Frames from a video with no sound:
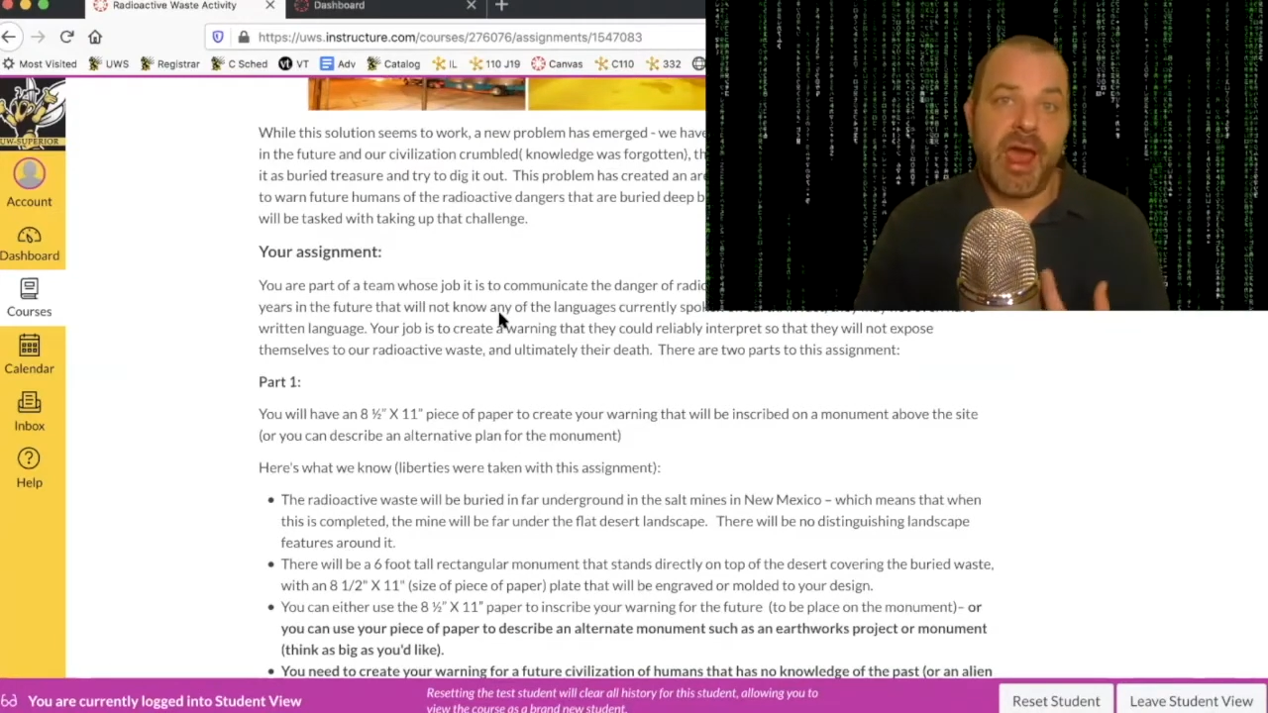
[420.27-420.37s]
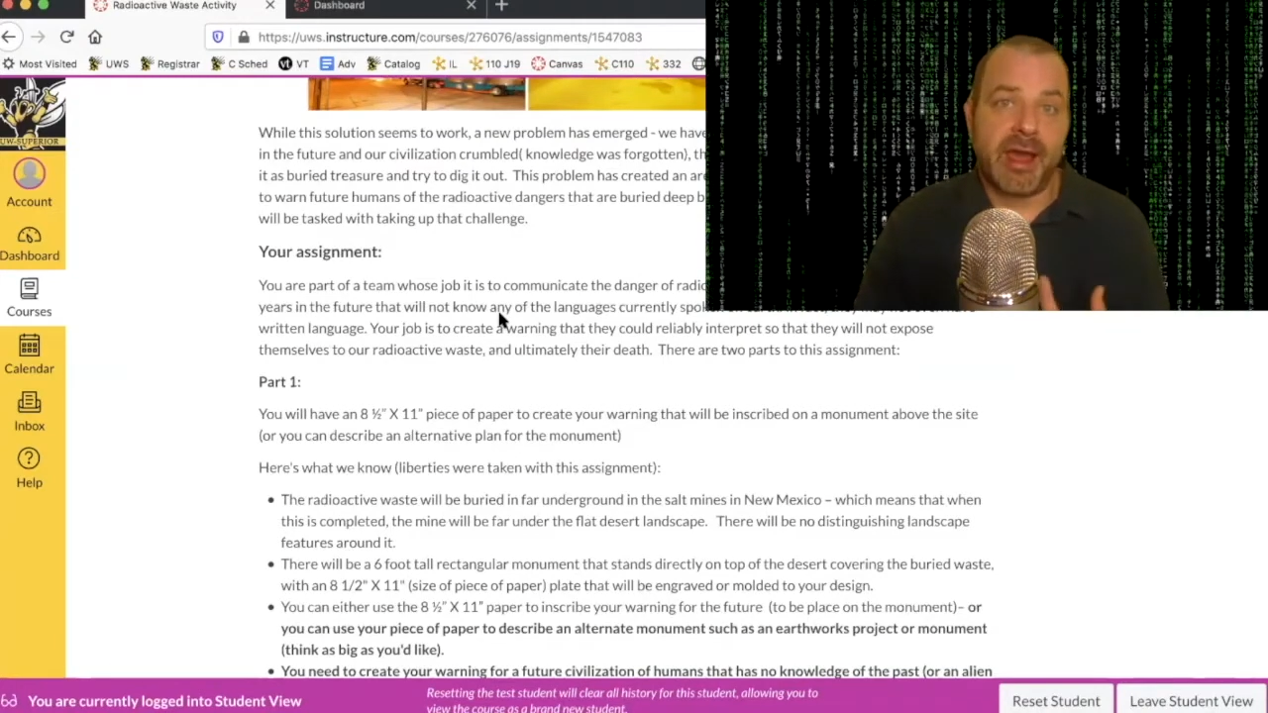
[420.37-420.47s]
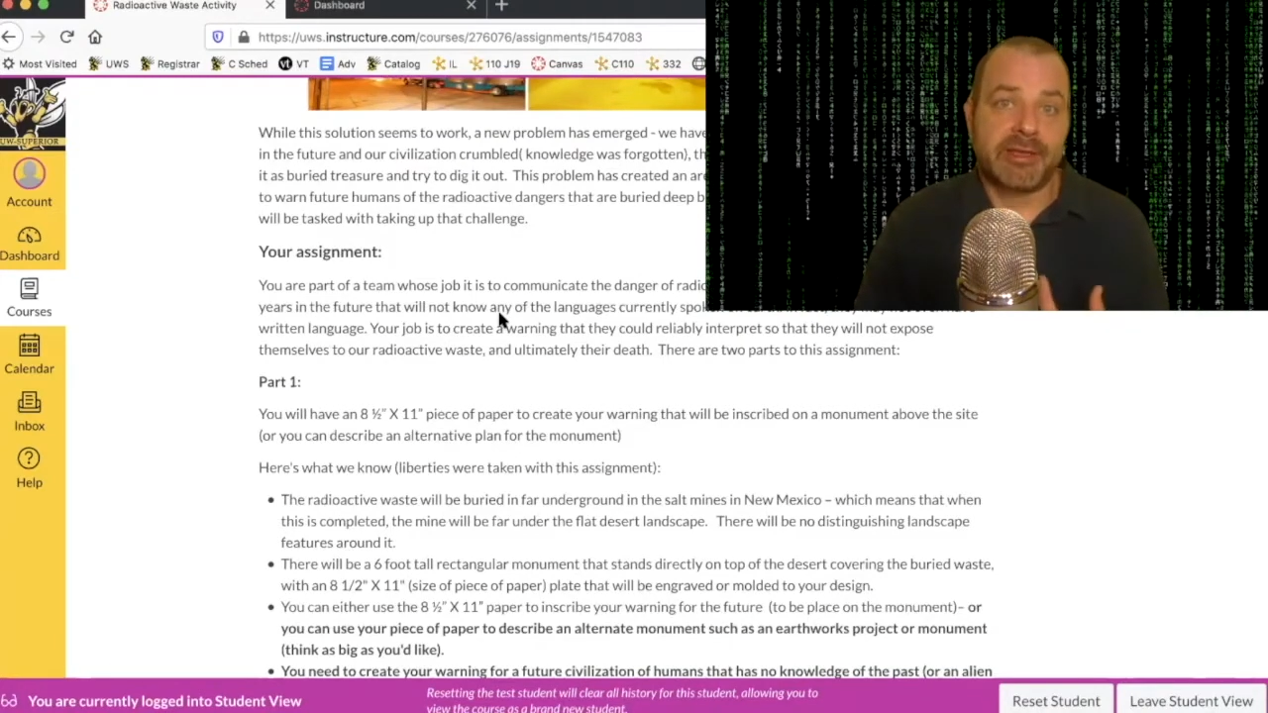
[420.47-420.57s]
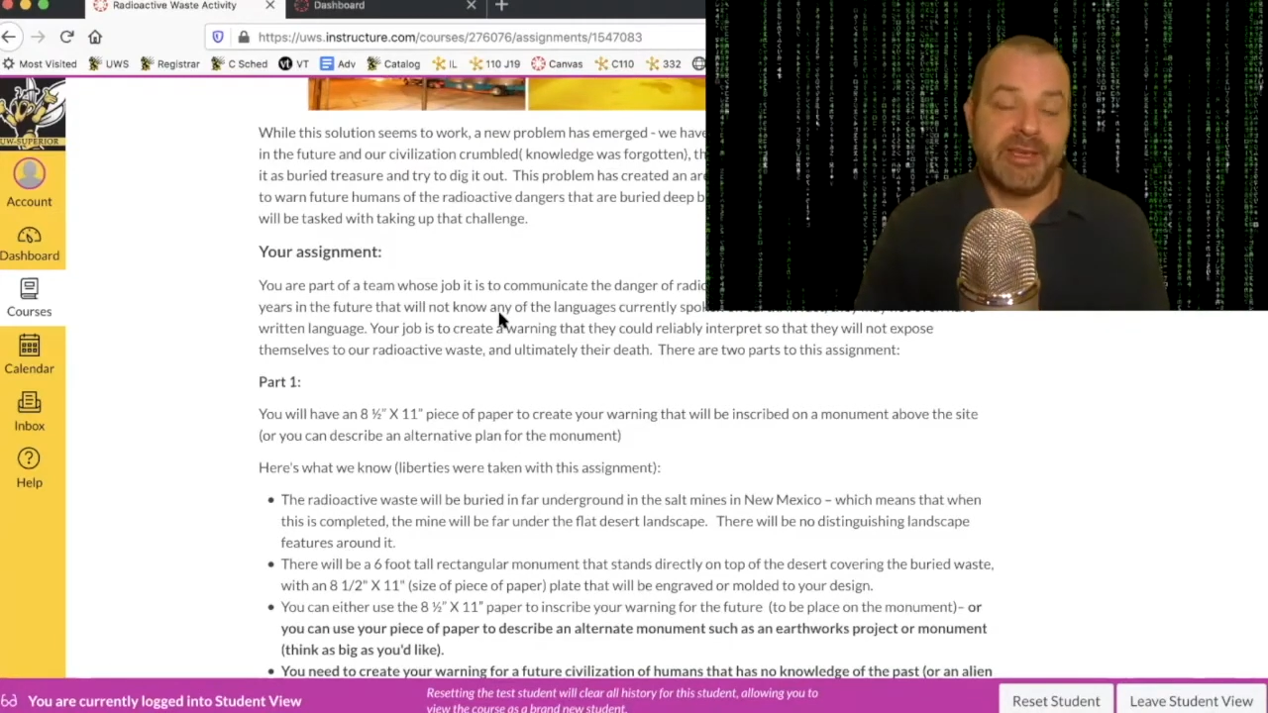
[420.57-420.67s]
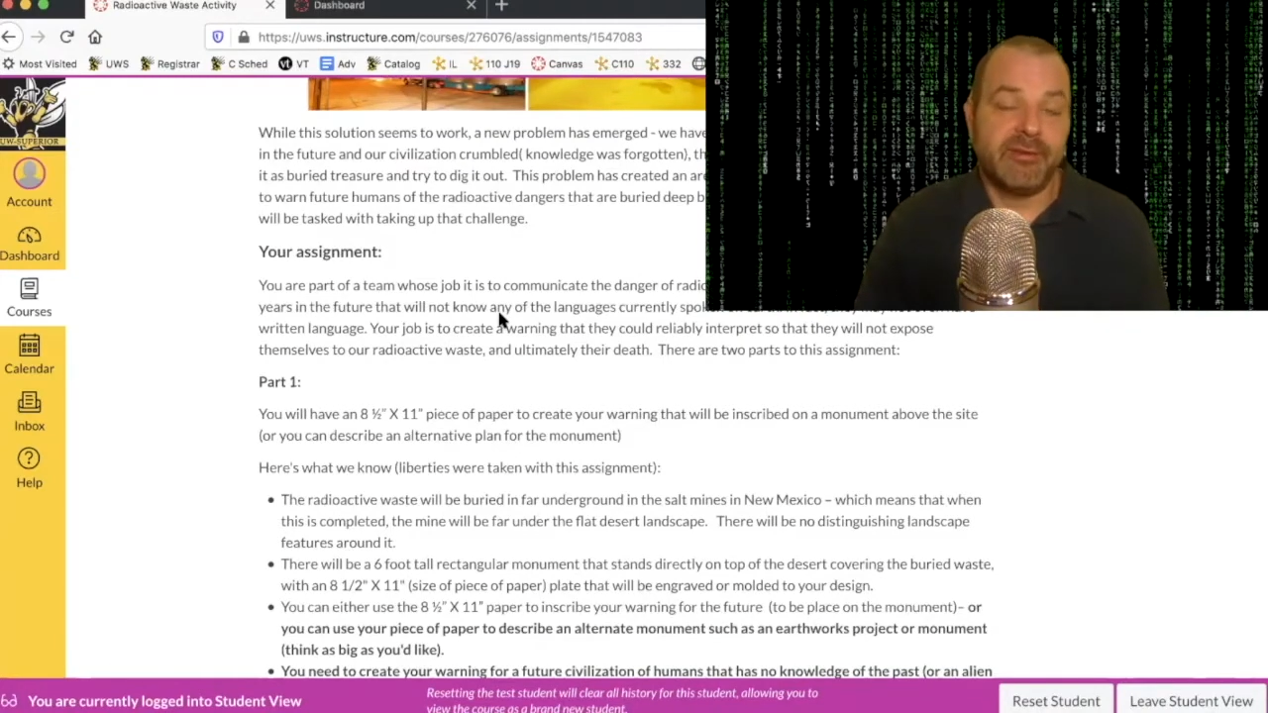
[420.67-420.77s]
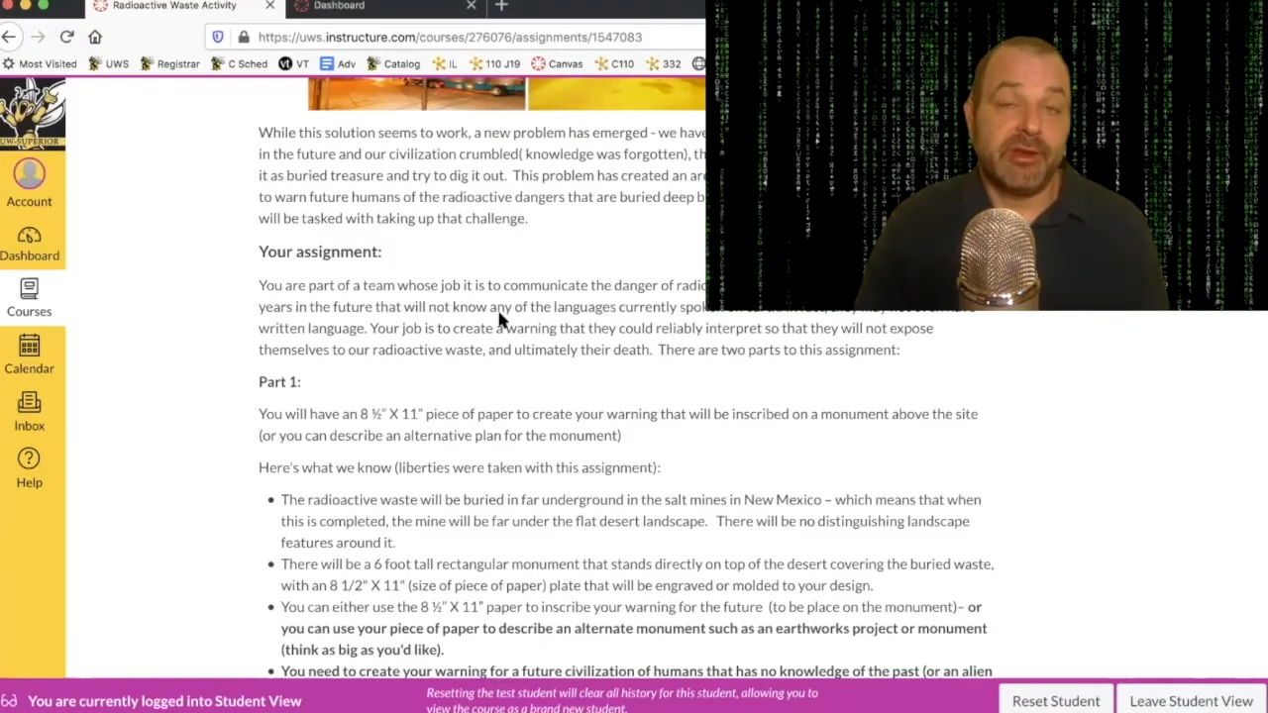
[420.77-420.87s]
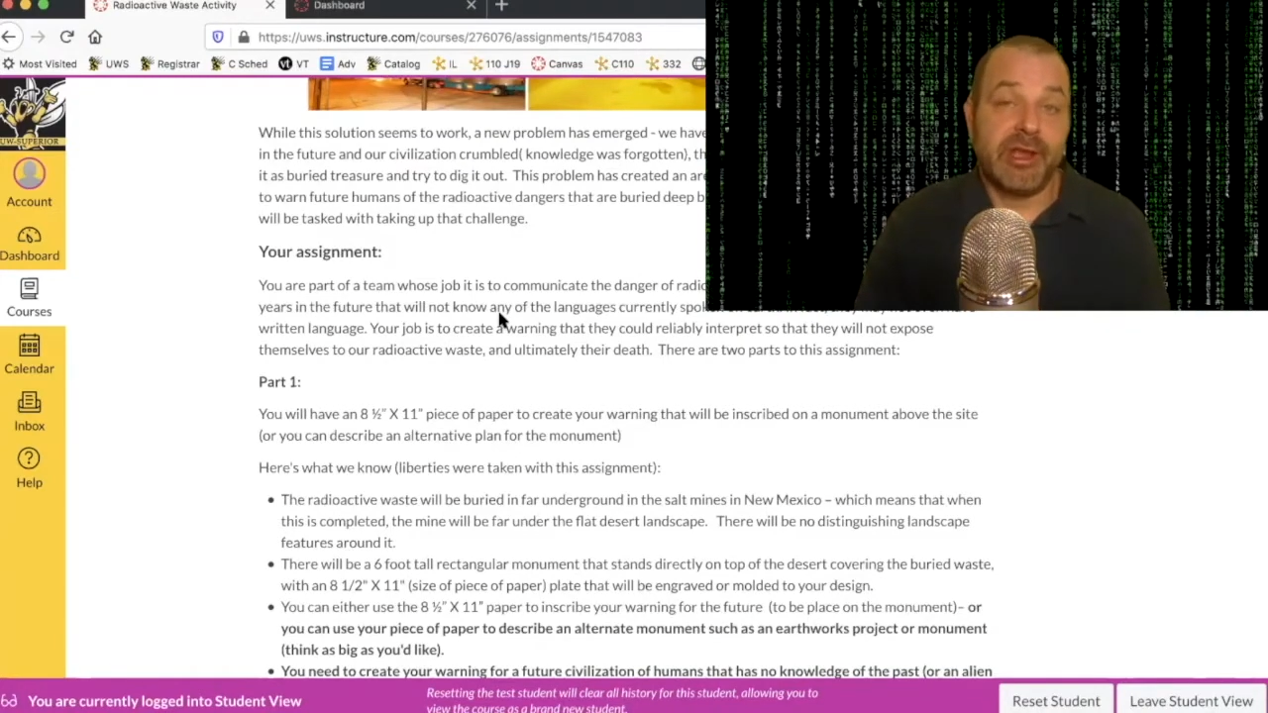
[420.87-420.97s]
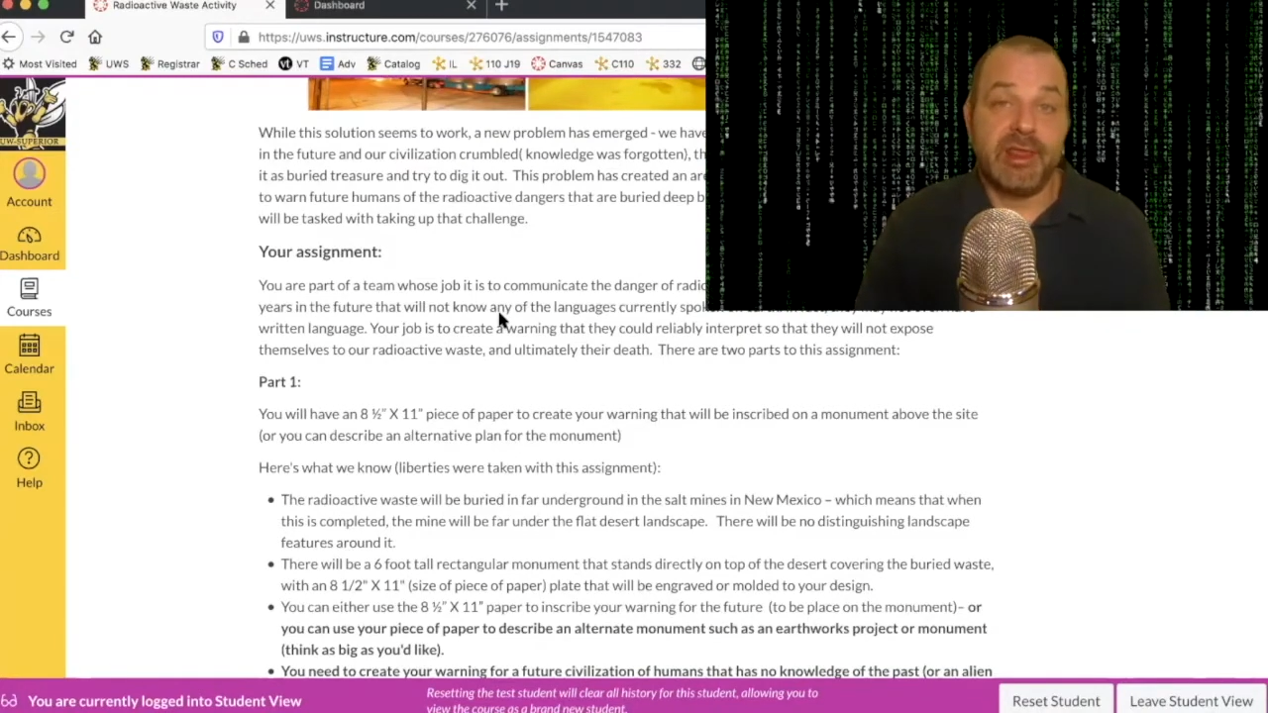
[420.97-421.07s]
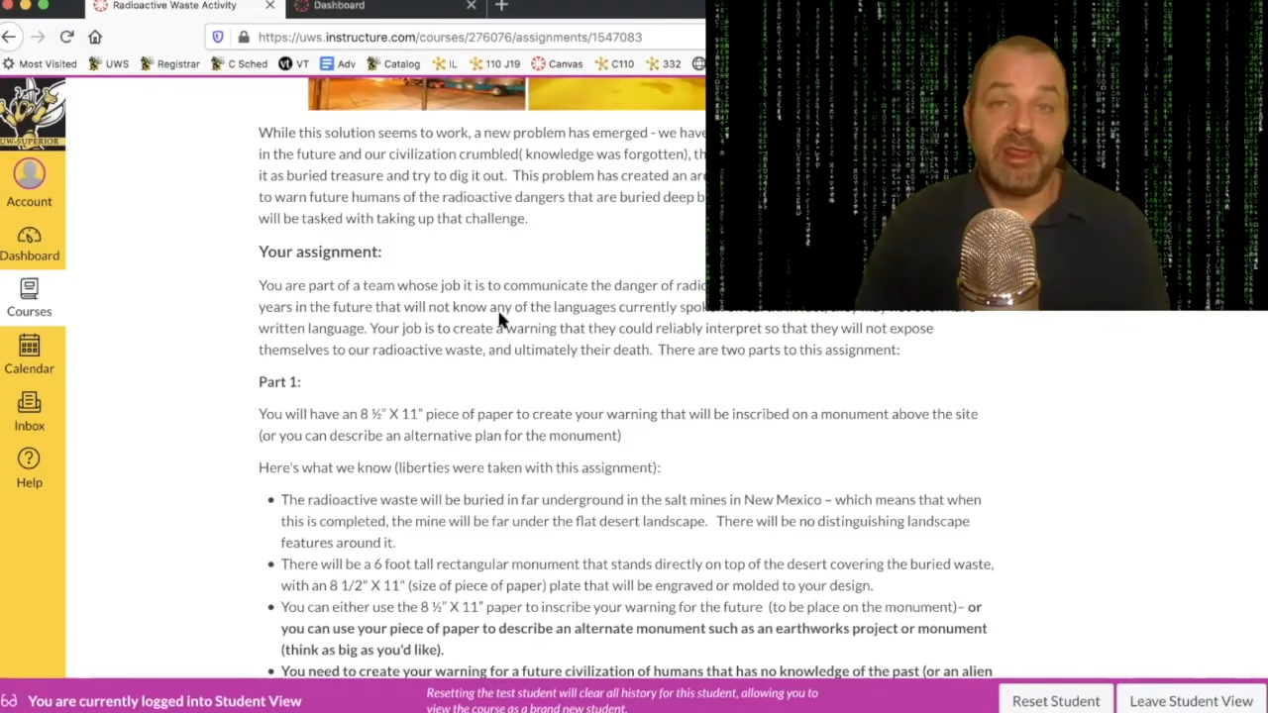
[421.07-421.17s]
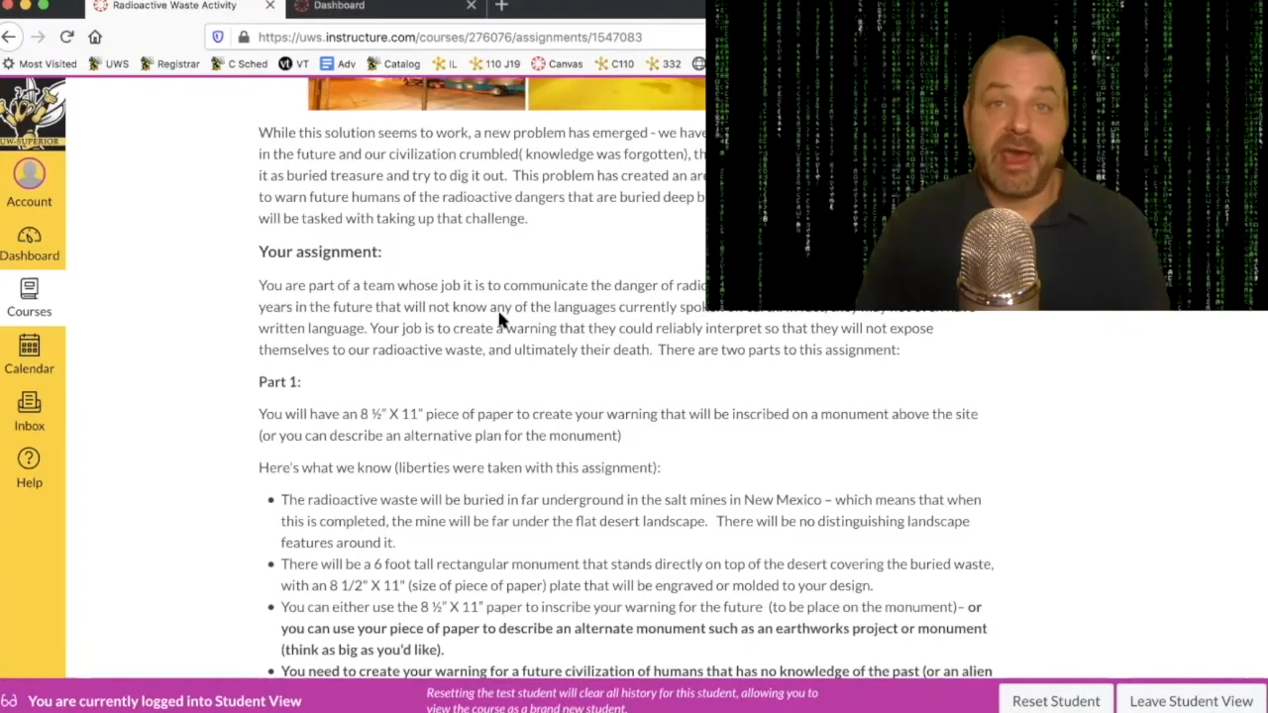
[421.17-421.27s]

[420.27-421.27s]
activity